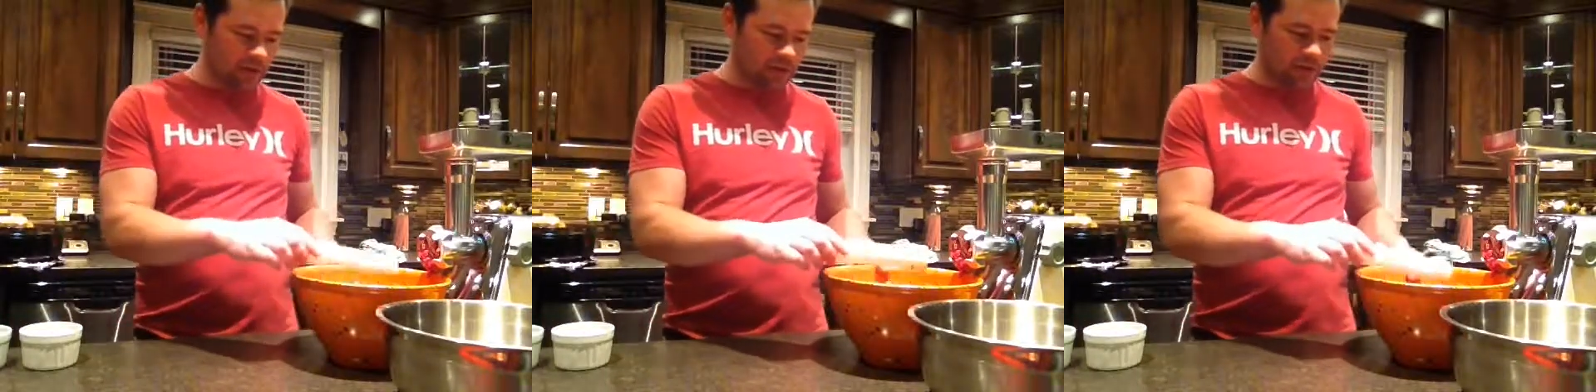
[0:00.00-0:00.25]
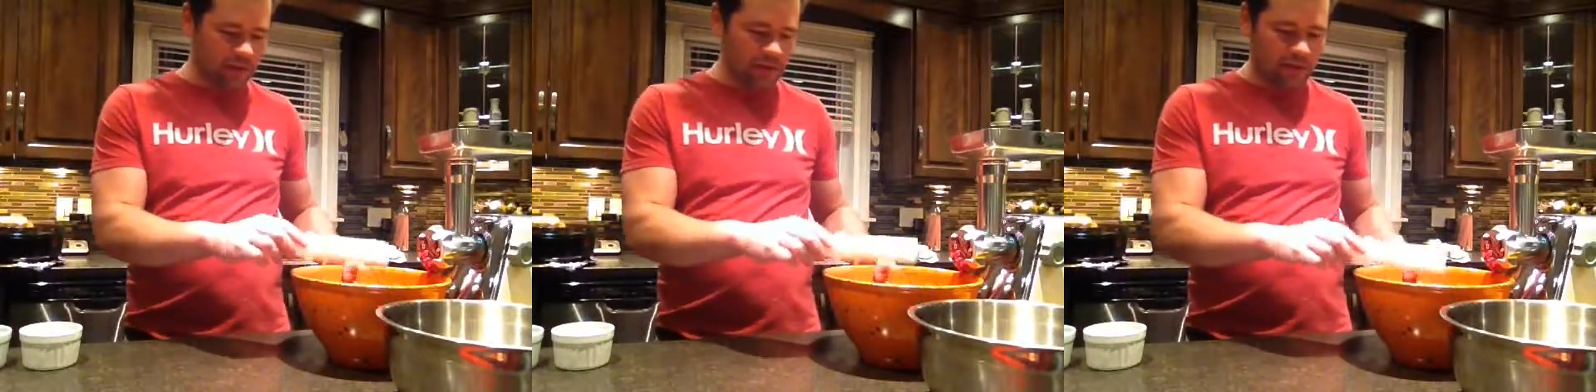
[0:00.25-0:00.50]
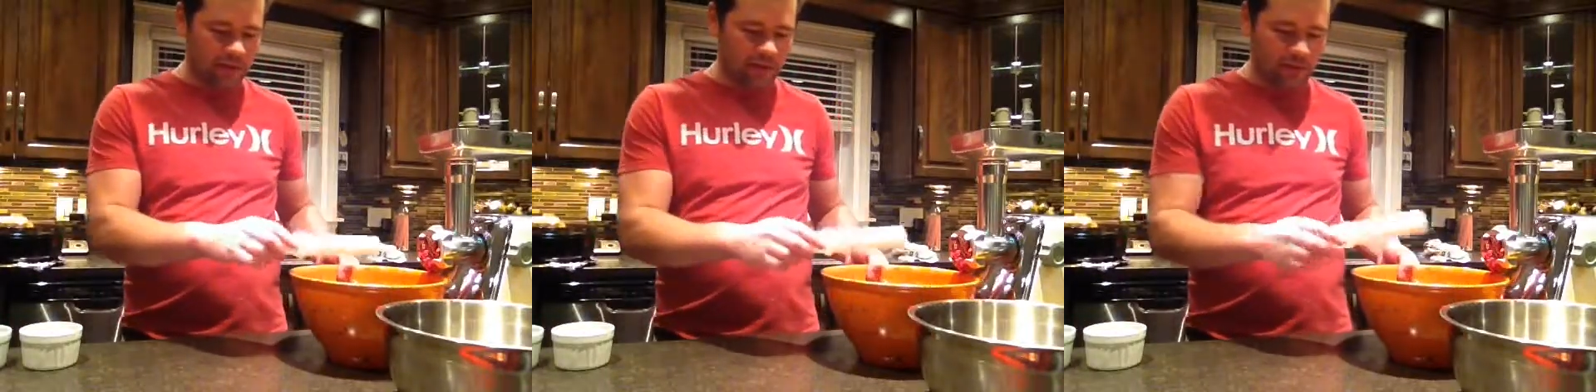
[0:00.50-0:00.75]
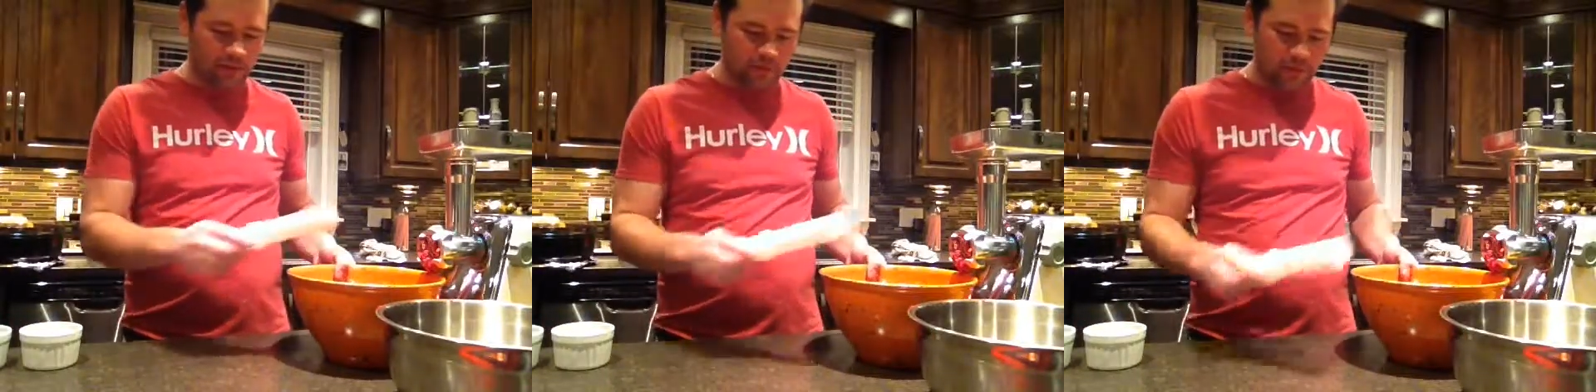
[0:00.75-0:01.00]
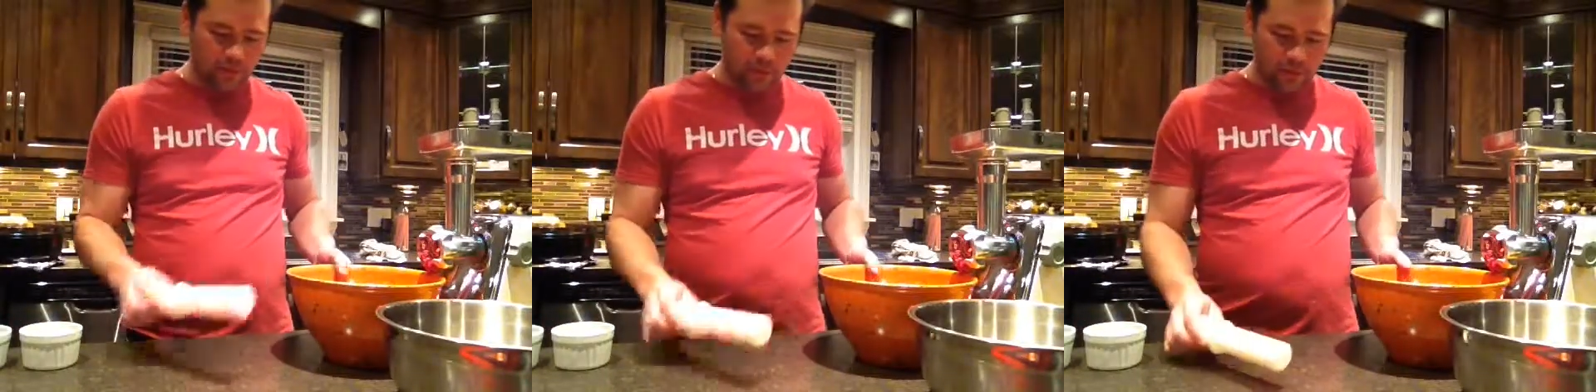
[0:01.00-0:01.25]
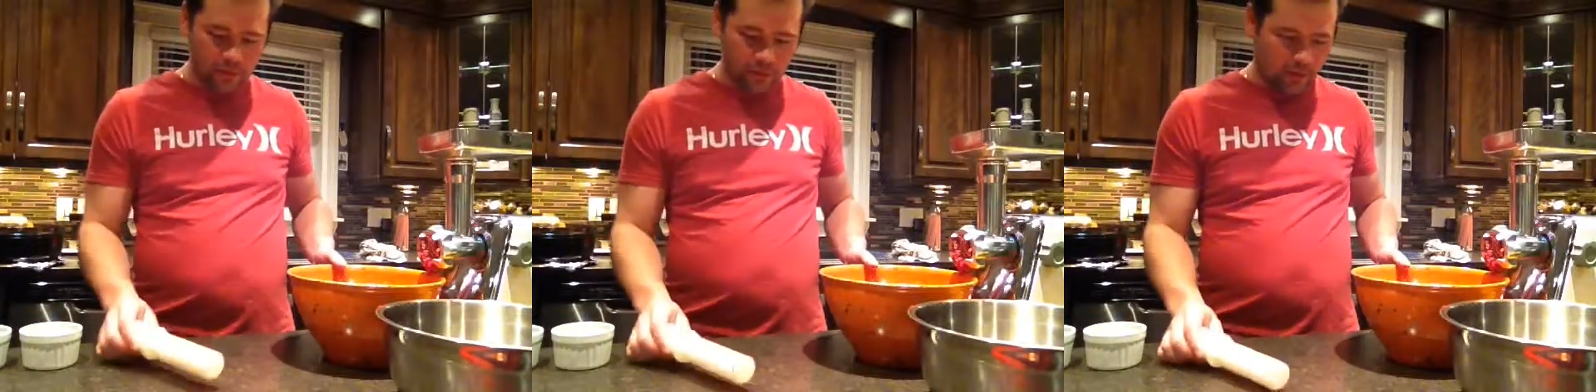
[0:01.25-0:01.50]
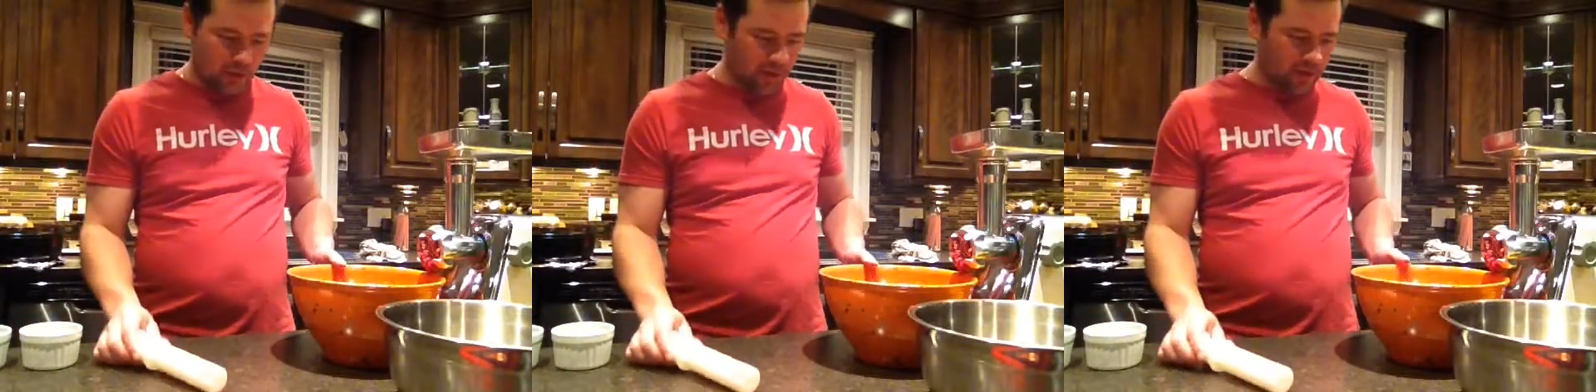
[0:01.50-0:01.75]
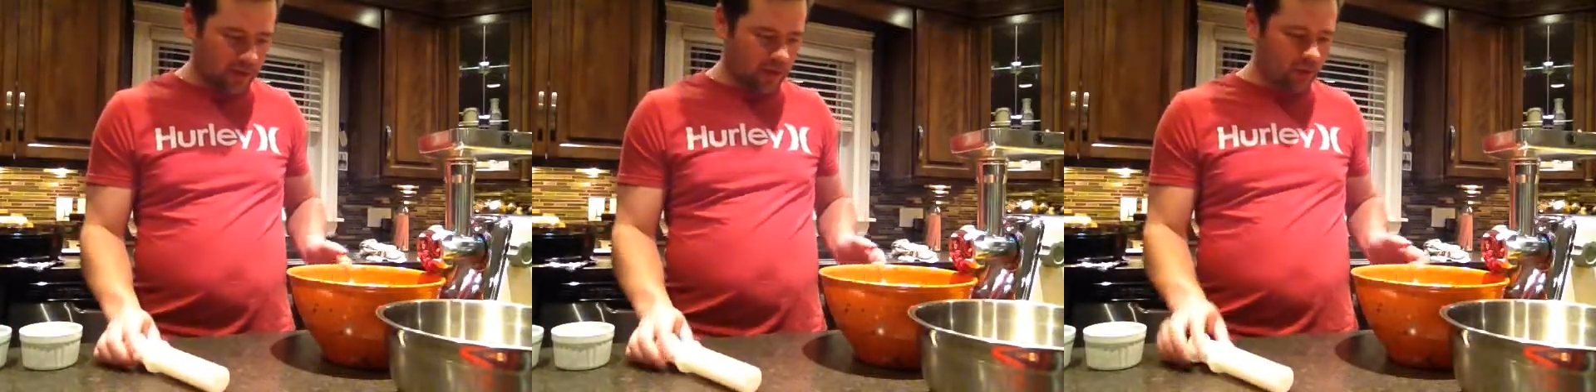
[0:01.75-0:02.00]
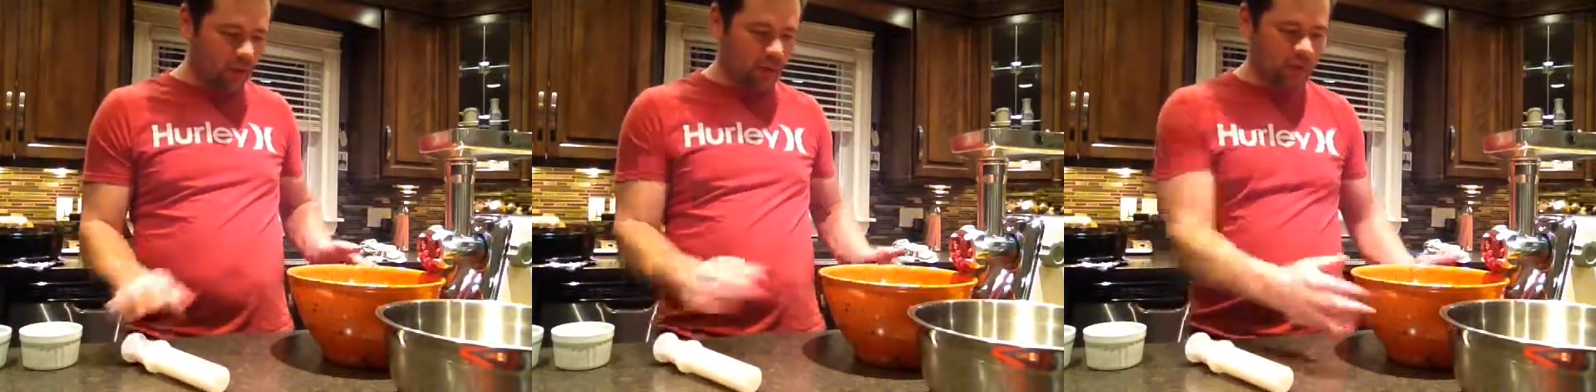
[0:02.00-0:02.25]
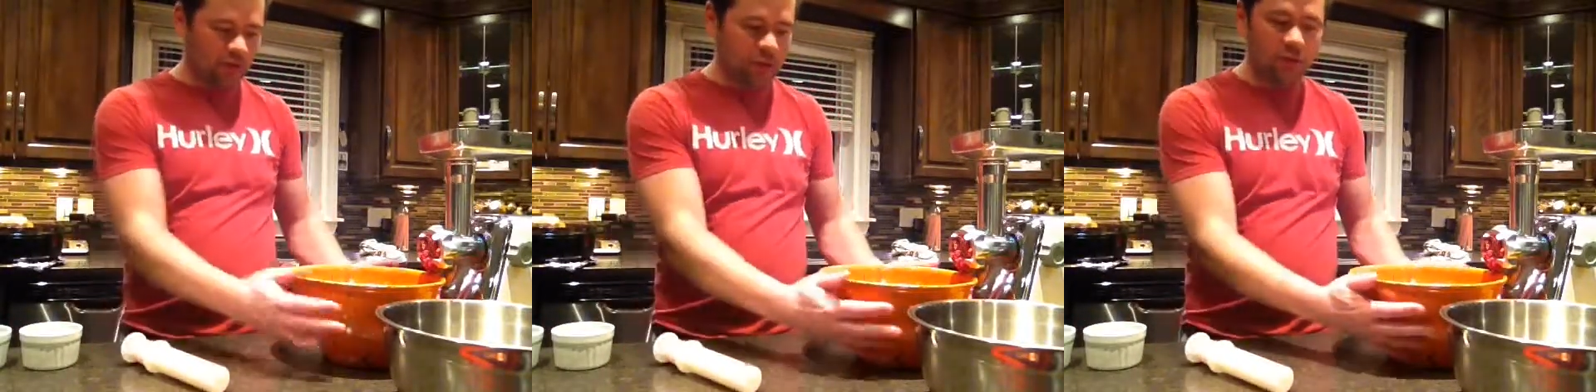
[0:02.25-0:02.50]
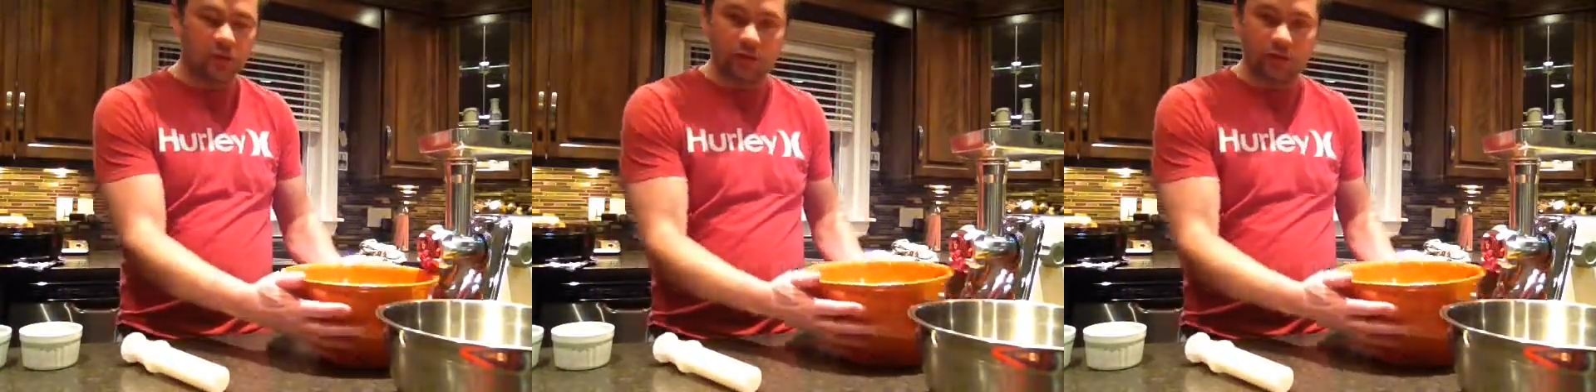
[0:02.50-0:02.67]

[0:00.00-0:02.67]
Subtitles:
right now, I already got one